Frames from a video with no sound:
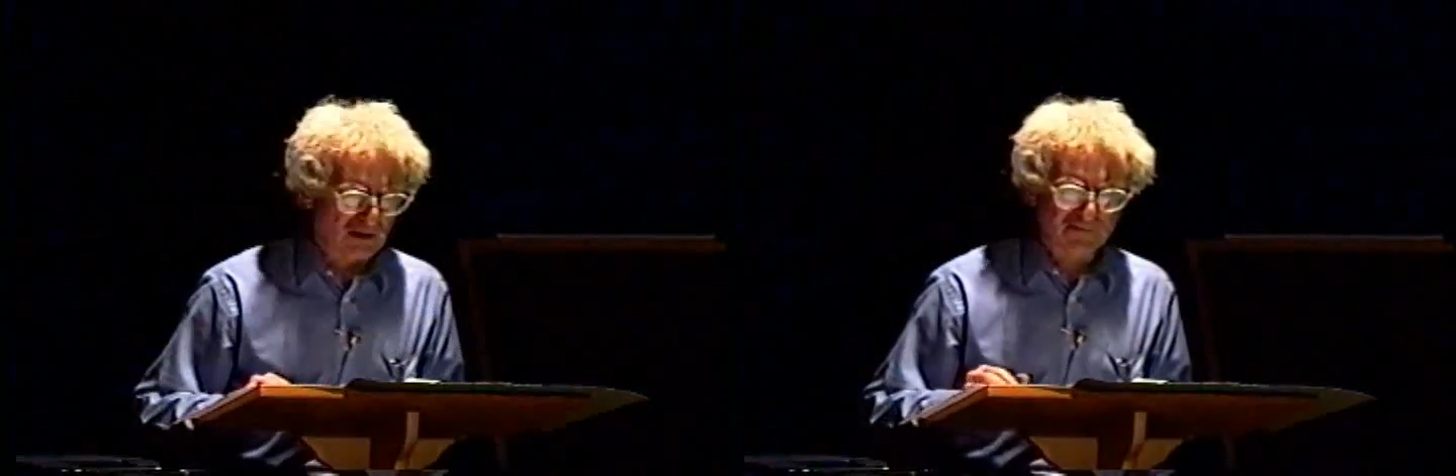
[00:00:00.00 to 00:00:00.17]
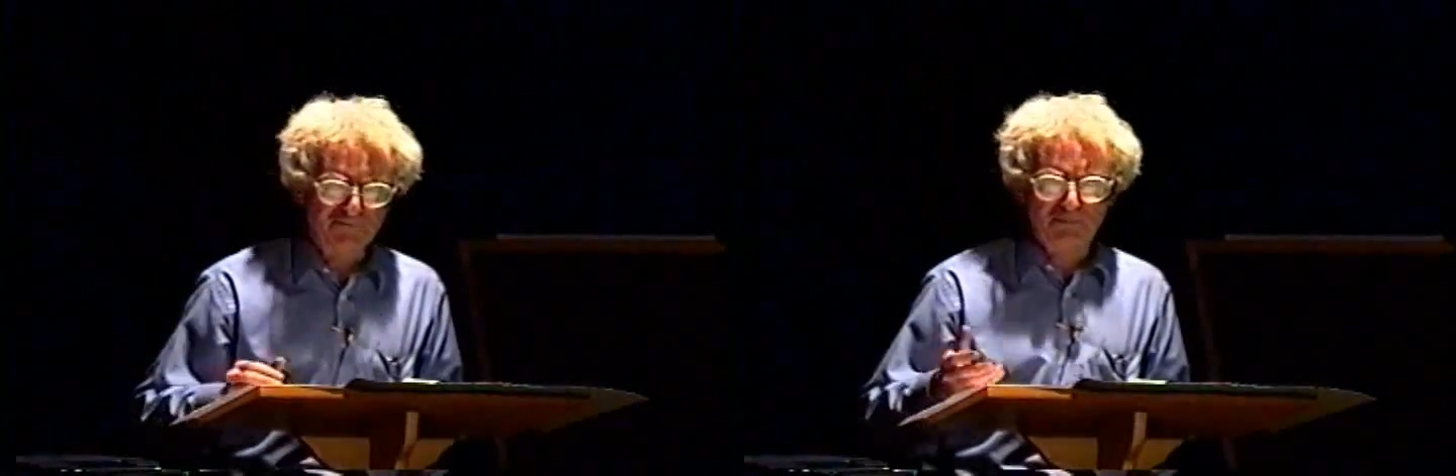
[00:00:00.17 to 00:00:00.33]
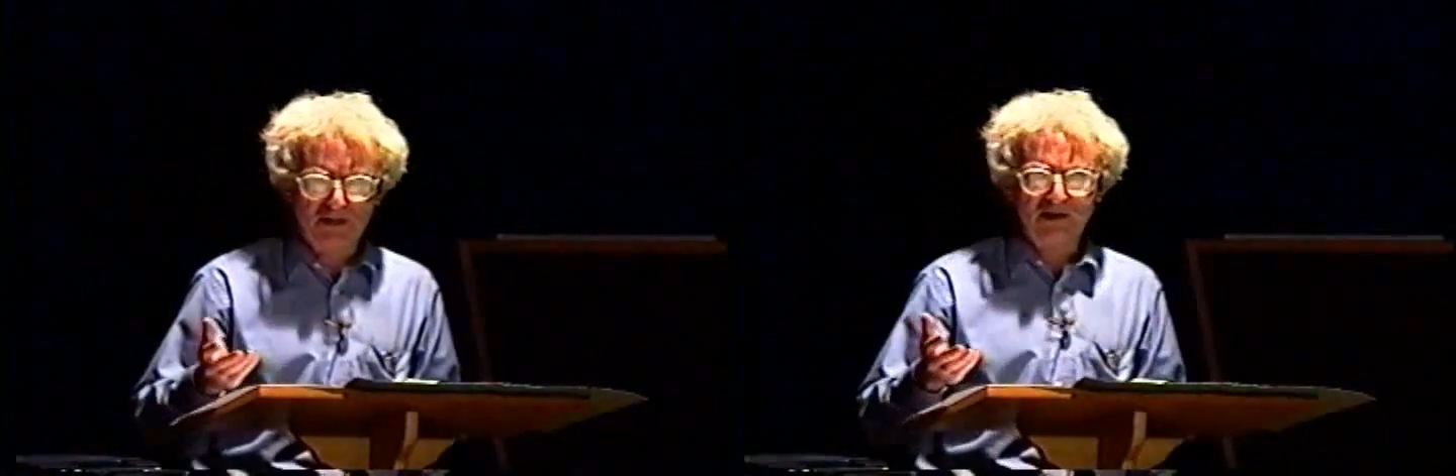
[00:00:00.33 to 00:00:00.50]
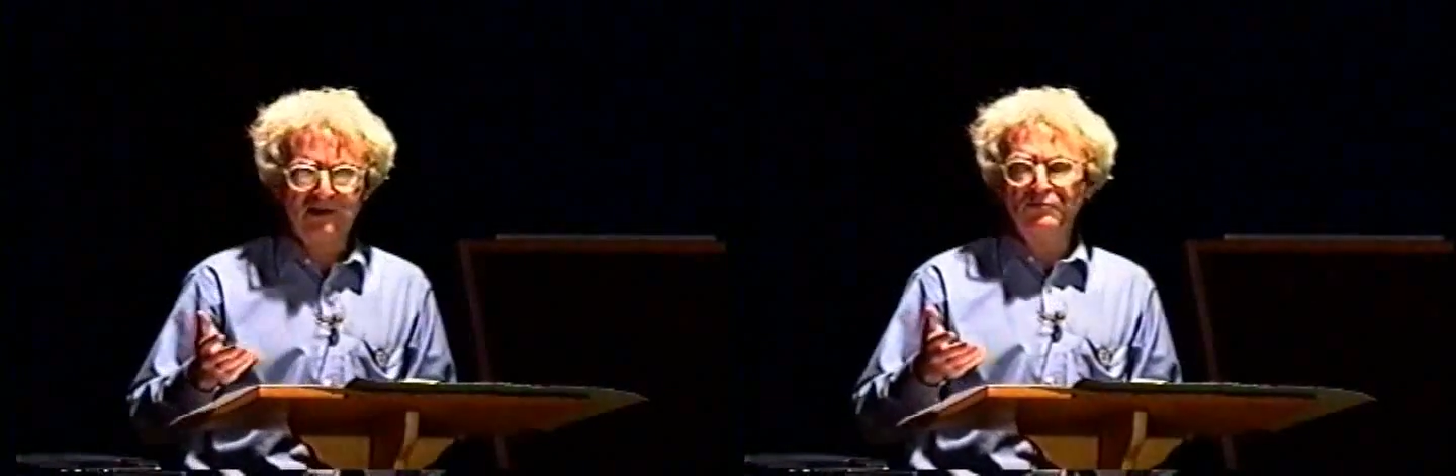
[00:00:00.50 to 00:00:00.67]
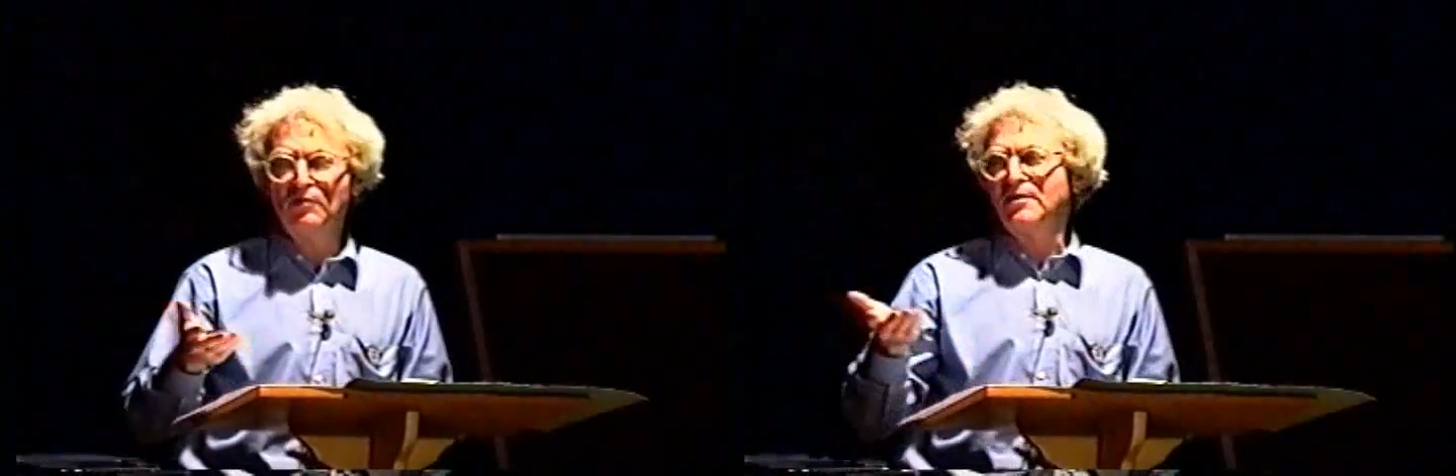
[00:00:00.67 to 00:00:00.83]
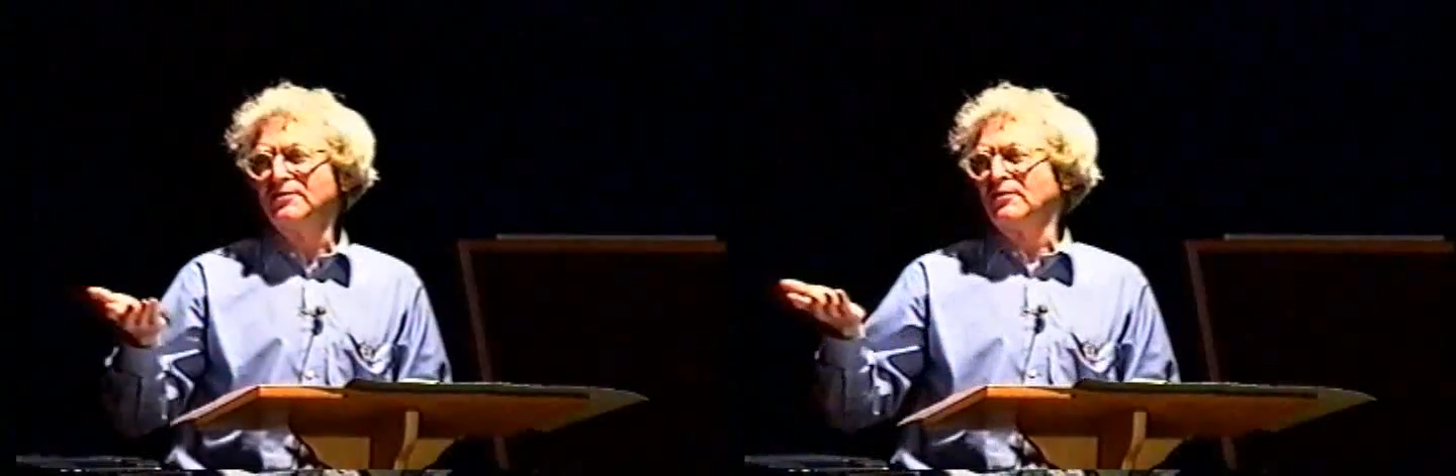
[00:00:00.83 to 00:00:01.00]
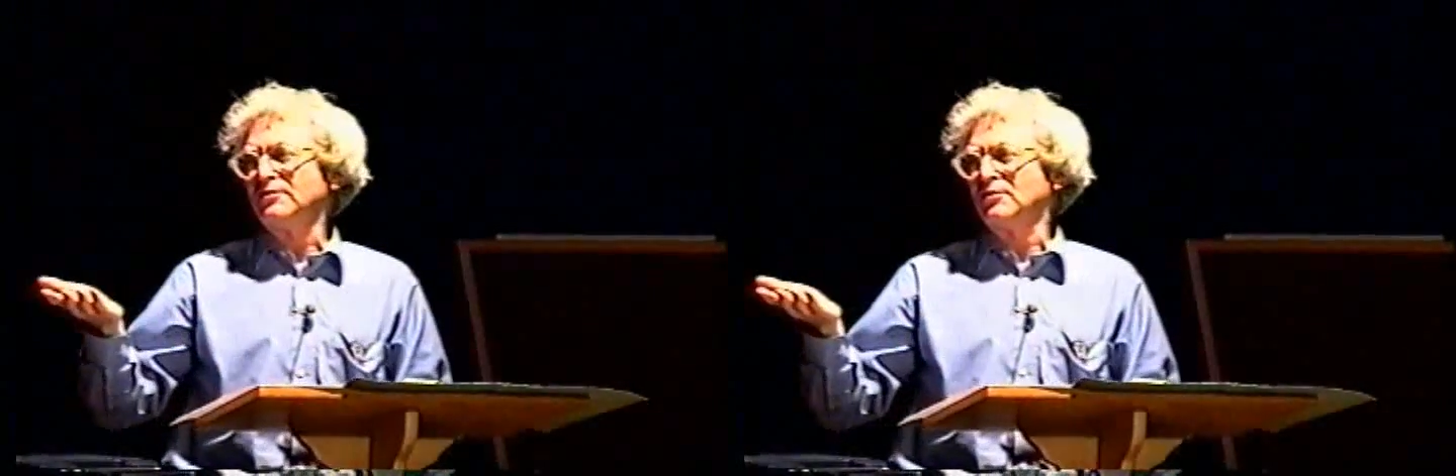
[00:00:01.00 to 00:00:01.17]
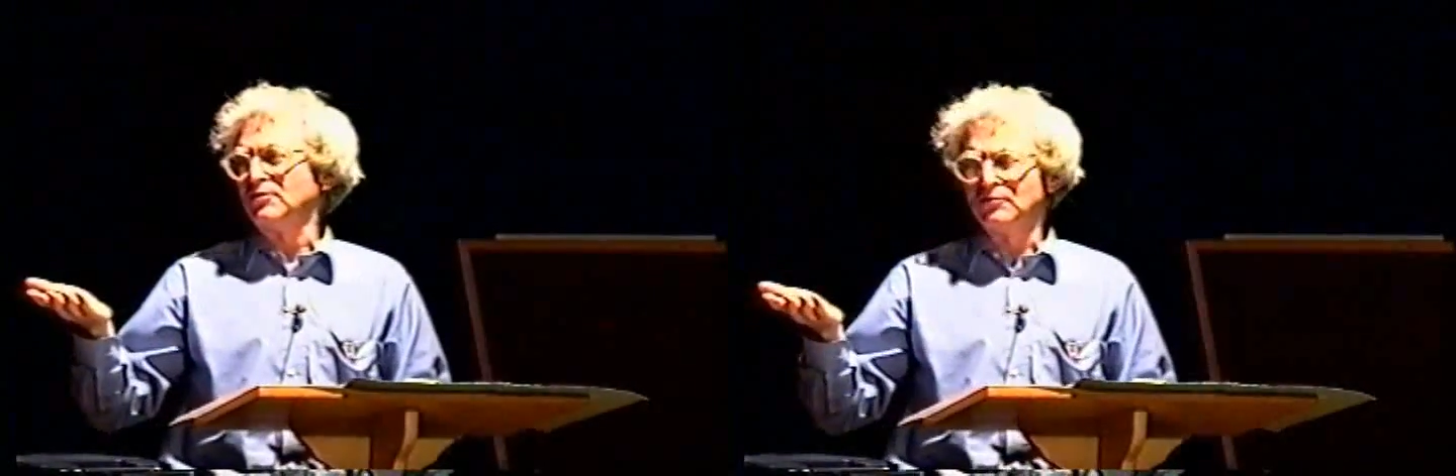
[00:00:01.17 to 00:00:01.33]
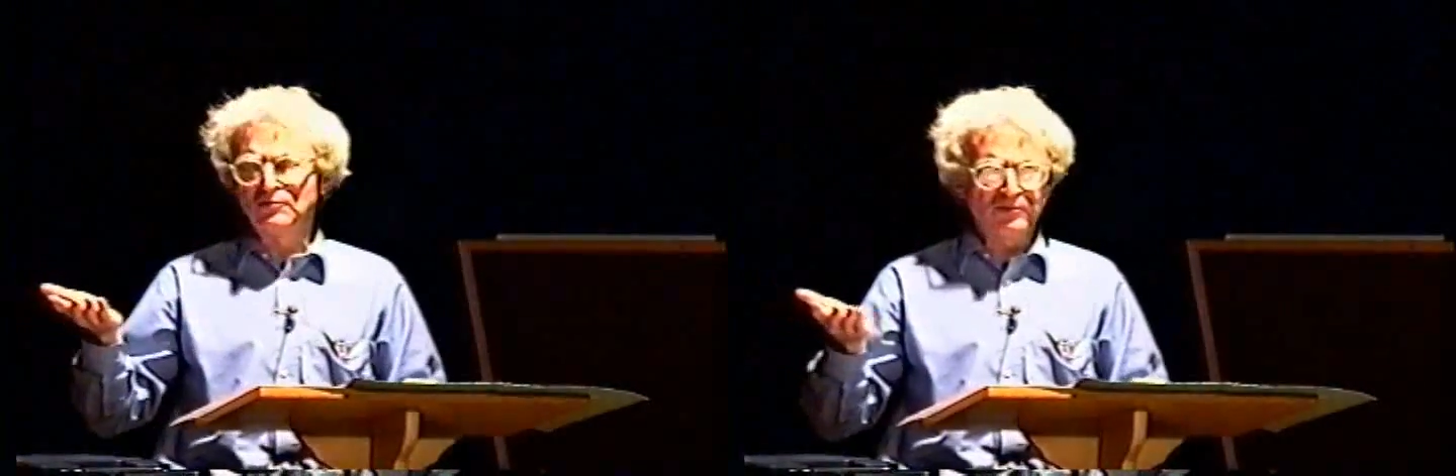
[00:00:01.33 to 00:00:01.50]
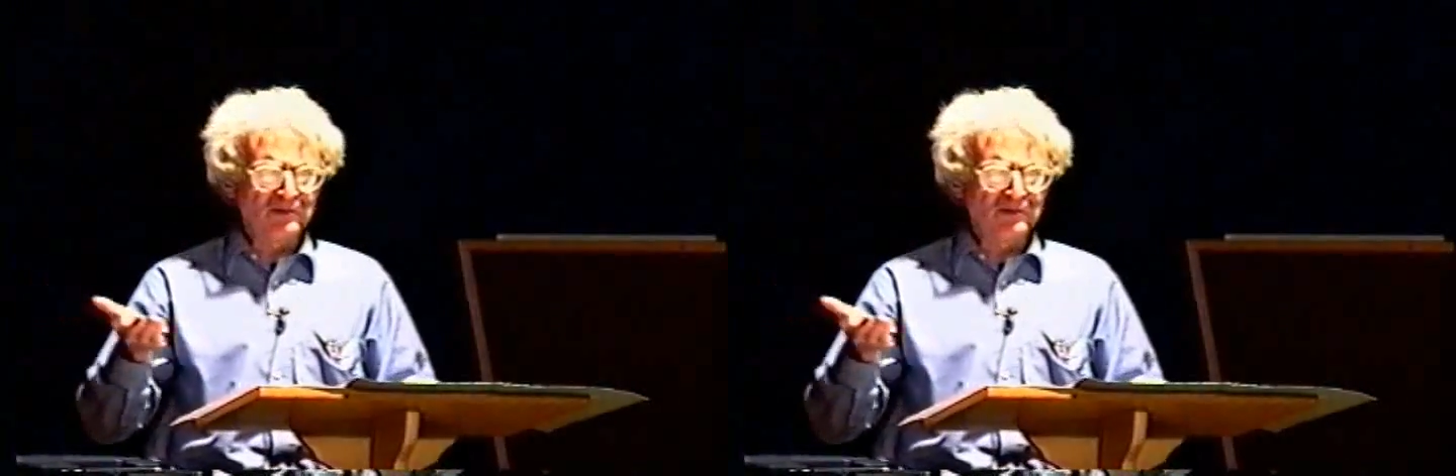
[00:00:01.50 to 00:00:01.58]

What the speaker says: Q? However,